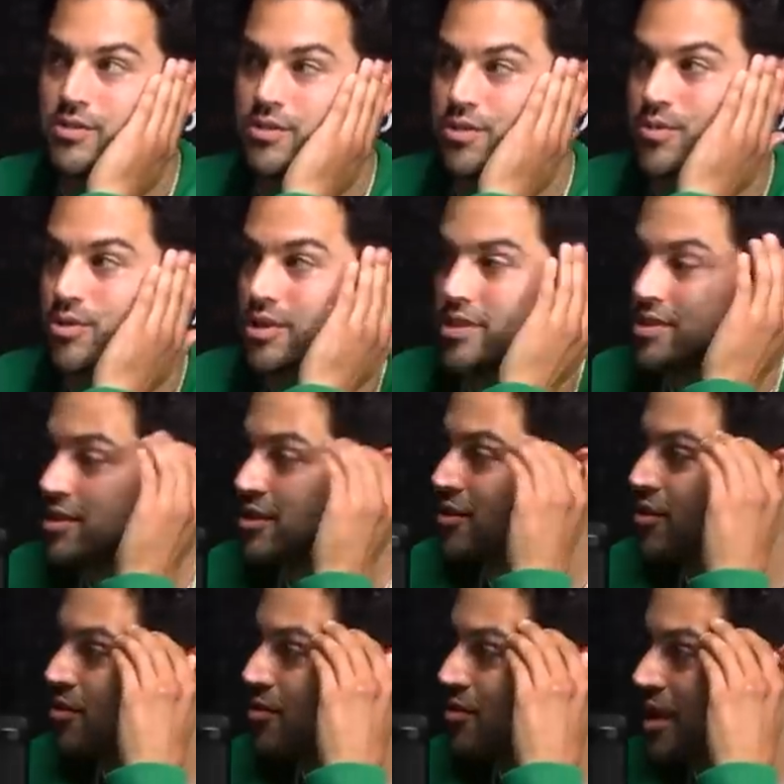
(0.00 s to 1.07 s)
you were considered
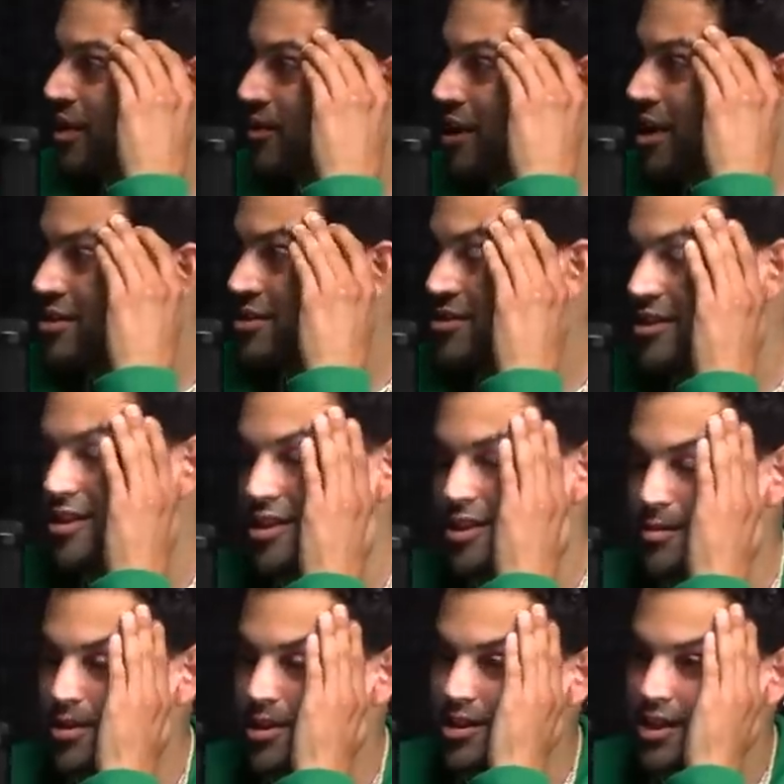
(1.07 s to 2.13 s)
old like when mm-hmm. i started
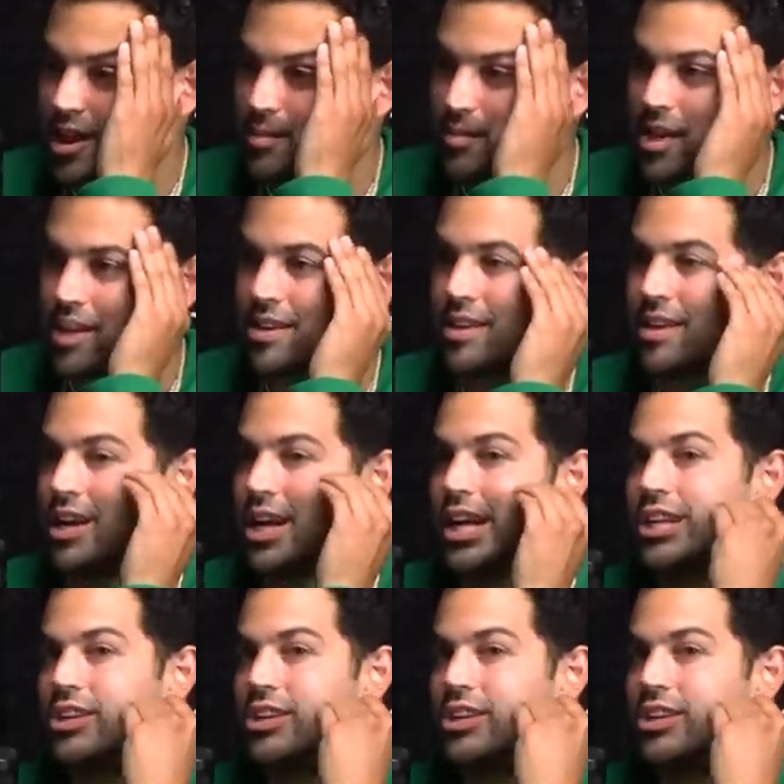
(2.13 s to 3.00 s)
coming in the game like yeah.